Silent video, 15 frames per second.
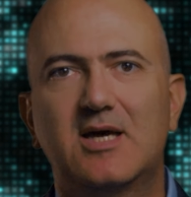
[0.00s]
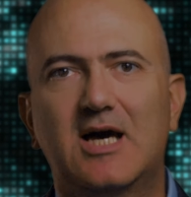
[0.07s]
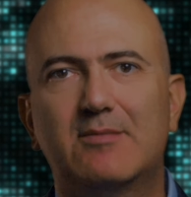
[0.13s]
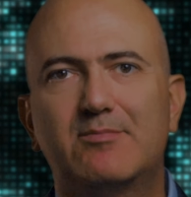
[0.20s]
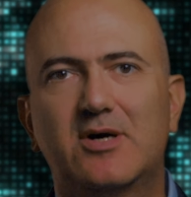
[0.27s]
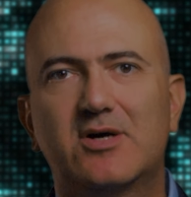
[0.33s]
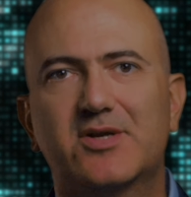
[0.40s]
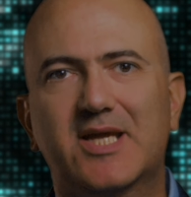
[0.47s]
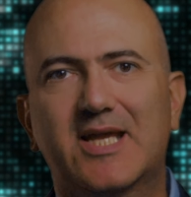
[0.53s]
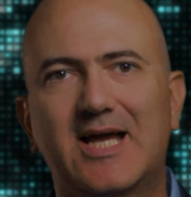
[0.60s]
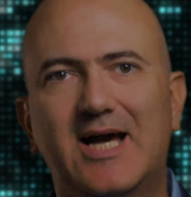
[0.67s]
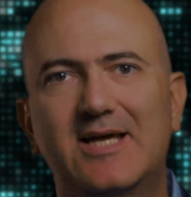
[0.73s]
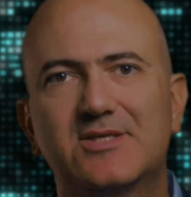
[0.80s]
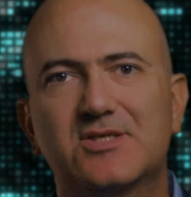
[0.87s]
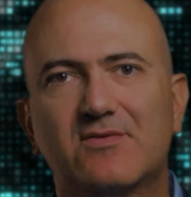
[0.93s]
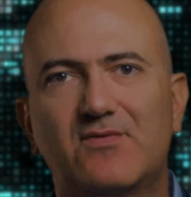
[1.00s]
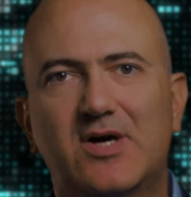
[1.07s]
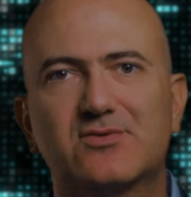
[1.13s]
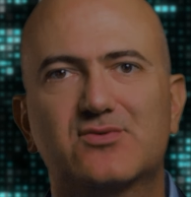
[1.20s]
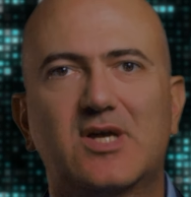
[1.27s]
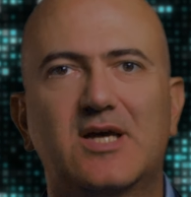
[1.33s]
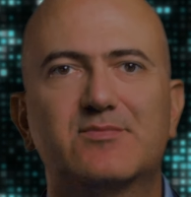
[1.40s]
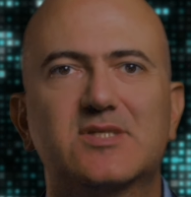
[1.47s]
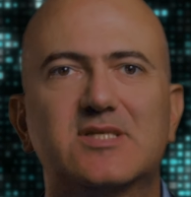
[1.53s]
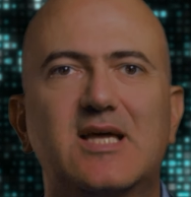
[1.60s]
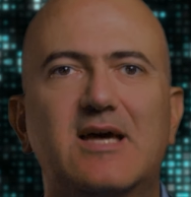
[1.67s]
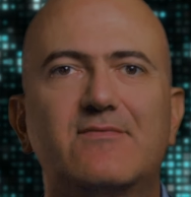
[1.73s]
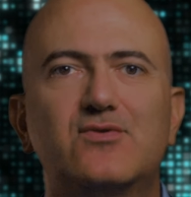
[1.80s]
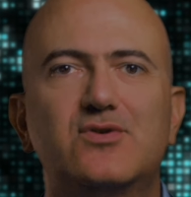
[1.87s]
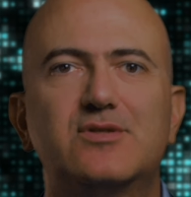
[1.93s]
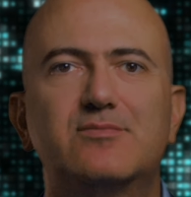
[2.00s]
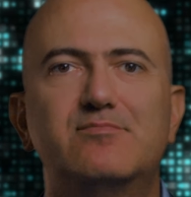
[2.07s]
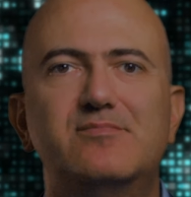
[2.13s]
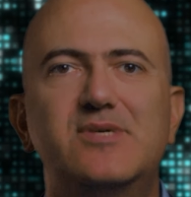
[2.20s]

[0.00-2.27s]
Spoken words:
about the kinds of outcomes that would